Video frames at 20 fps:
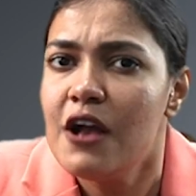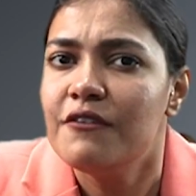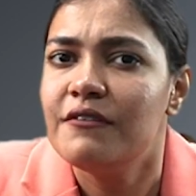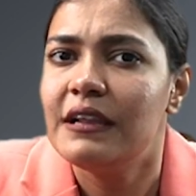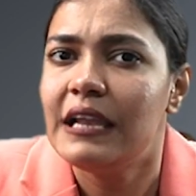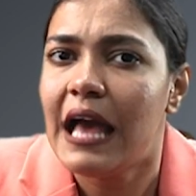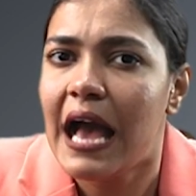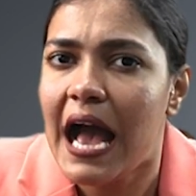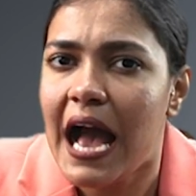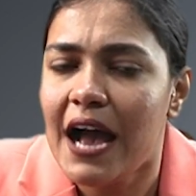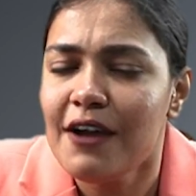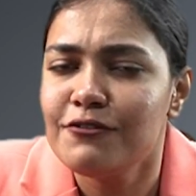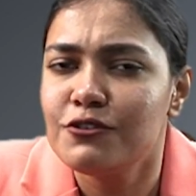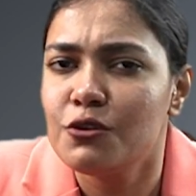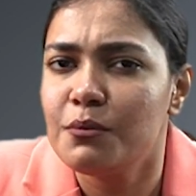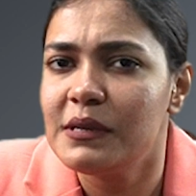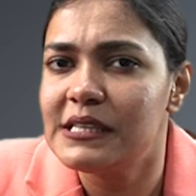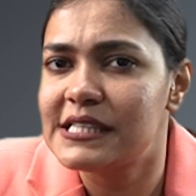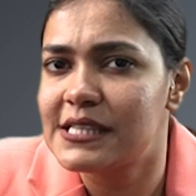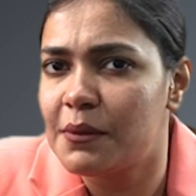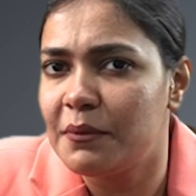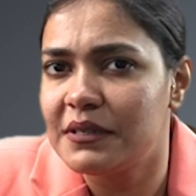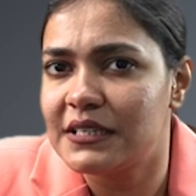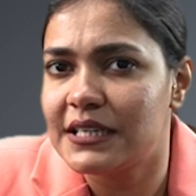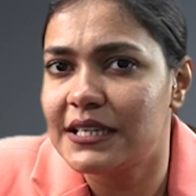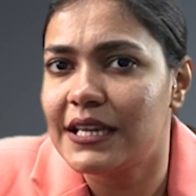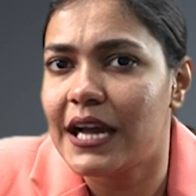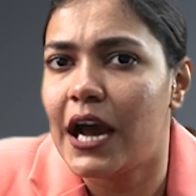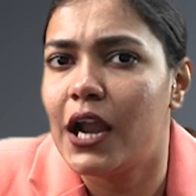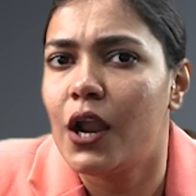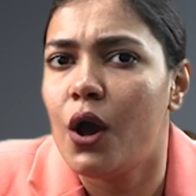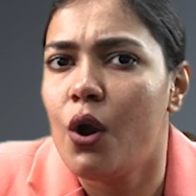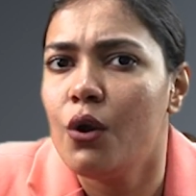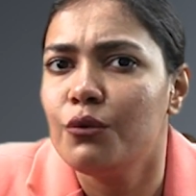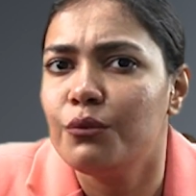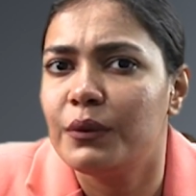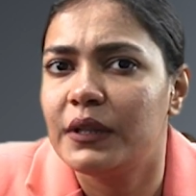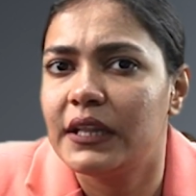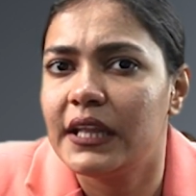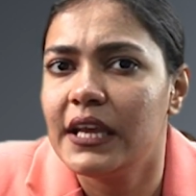will have to be submitted
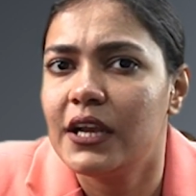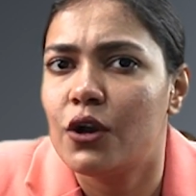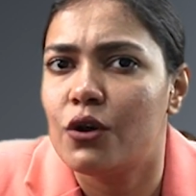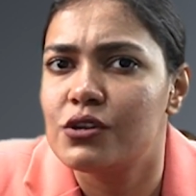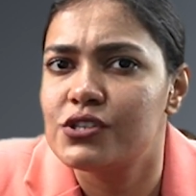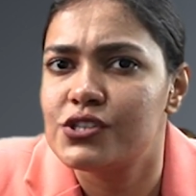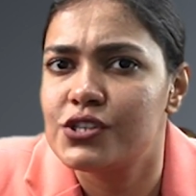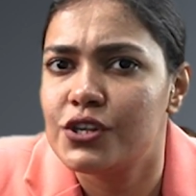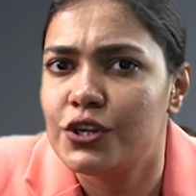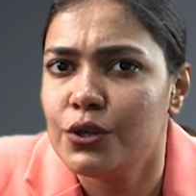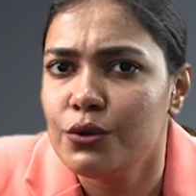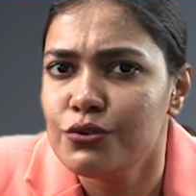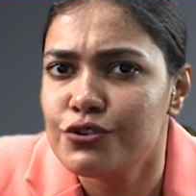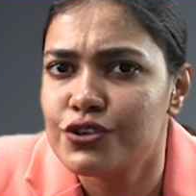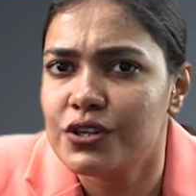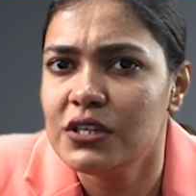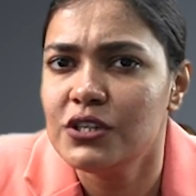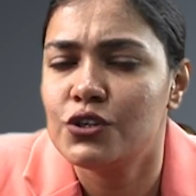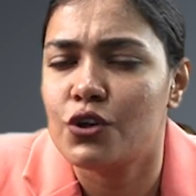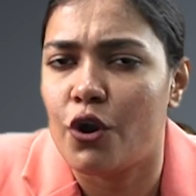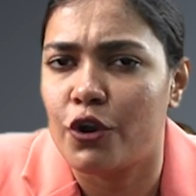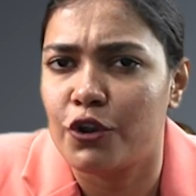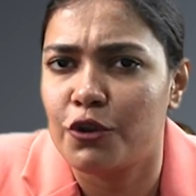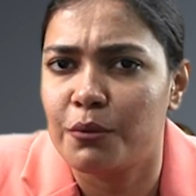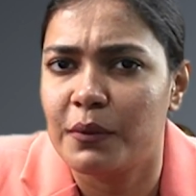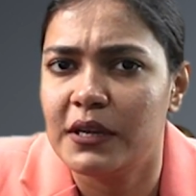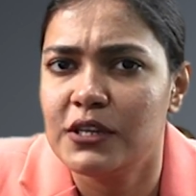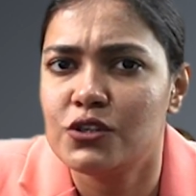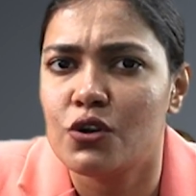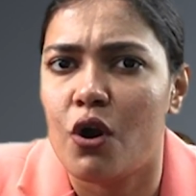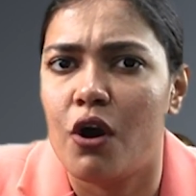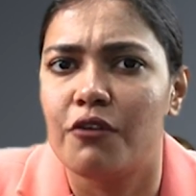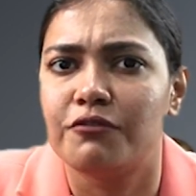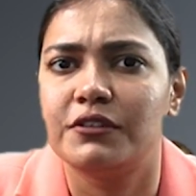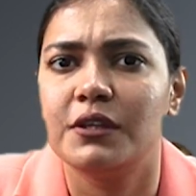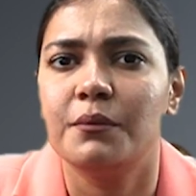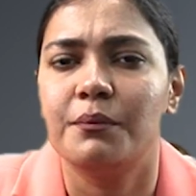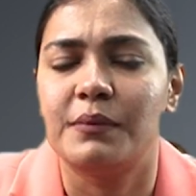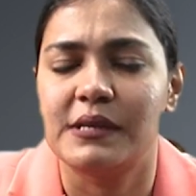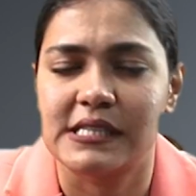along with the constitution document of
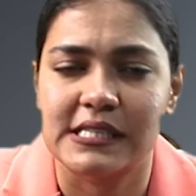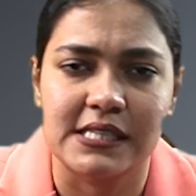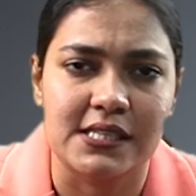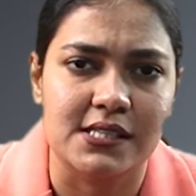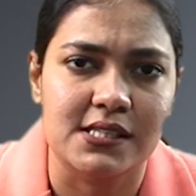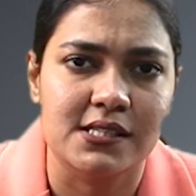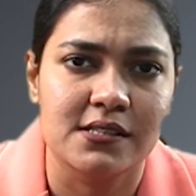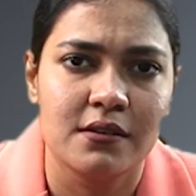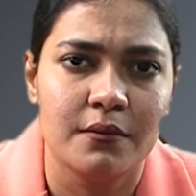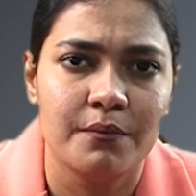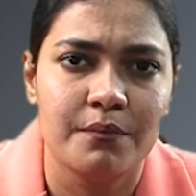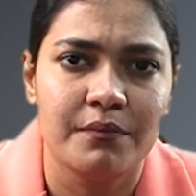the business.